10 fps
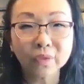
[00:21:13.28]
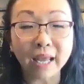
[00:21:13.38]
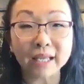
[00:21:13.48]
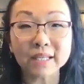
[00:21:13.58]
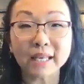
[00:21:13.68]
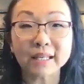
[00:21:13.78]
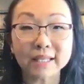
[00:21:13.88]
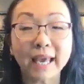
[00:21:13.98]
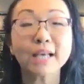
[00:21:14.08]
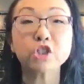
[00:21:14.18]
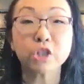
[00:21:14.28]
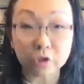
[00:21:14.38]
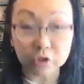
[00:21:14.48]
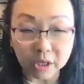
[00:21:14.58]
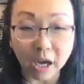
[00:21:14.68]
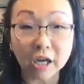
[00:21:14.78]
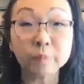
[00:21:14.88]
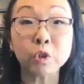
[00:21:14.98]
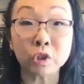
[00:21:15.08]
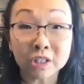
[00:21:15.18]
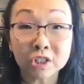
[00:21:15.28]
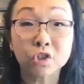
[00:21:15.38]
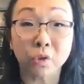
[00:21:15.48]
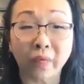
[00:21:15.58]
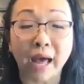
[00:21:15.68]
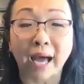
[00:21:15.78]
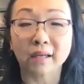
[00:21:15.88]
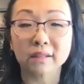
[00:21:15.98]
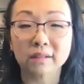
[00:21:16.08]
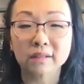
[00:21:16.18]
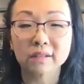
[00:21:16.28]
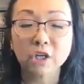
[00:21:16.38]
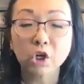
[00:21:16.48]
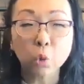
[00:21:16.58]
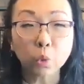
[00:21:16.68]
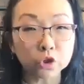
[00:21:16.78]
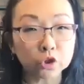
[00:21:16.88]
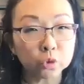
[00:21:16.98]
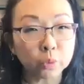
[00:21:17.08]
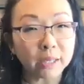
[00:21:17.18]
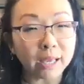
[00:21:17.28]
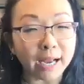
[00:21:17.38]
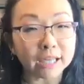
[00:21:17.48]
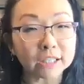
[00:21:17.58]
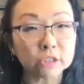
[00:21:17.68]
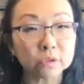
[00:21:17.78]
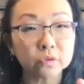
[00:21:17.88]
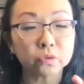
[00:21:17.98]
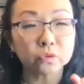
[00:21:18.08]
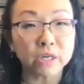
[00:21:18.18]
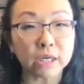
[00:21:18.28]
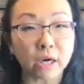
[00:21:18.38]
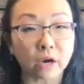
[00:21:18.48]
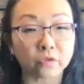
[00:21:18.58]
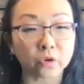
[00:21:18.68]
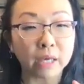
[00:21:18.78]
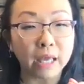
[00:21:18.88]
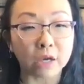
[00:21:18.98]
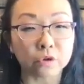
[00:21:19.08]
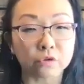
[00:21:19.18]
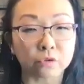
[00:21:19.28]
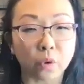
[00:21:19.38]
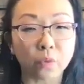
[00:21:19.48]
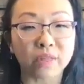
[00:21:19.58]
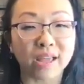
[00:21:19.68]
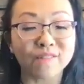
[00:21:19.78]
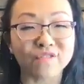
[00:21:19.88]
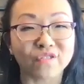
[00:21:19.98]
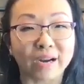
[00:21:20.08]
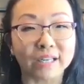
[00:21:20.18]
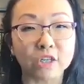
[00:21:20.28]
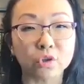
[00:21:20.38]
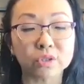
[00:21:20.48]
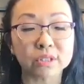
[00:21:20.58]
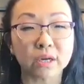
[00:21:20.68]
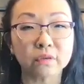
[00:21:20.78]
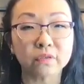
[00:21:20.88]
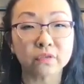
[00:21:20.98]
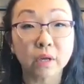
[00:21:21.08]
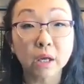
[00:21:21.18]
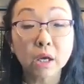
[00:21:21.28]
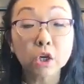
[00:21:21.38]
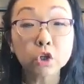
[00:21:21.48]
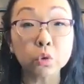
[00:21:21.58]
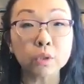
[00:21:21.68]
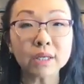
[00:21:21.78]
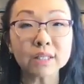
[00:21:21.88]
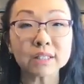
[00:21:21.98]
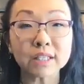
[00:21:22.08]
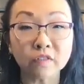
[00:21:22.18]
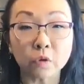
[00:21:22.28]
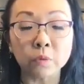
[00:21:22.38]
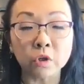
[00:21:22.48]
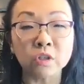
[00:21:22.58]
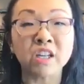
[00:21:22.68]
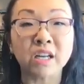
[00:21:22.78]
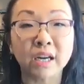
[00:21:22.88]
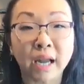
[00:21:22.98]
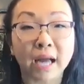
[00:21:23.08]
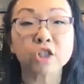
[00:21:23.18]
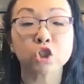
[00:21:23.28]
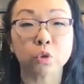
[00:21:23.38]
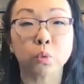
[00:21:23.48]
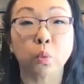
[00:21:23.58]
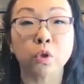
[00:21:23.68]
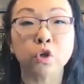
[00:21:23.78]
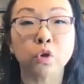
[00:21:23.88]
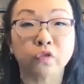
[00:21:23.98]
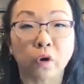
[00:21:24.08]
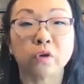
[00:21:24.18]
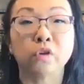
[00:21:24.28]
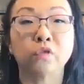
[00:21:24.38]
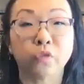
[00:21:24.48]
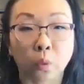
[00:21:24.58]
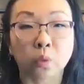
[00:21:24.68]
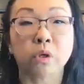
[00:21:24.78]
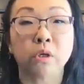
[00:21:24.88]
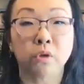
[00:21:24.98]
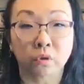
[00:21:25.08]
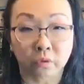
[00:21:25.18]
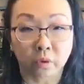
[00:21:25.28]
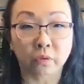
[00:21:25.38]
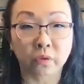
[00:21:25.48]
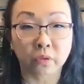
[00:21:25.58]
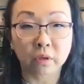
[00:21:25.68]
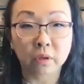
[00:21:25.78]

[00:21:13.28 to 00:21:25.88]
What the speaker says: And yes, there's times you need to do that. When you're doing active recovery and growth and finding yourself, you need a safe community to catch you when you're falling forward in your growth.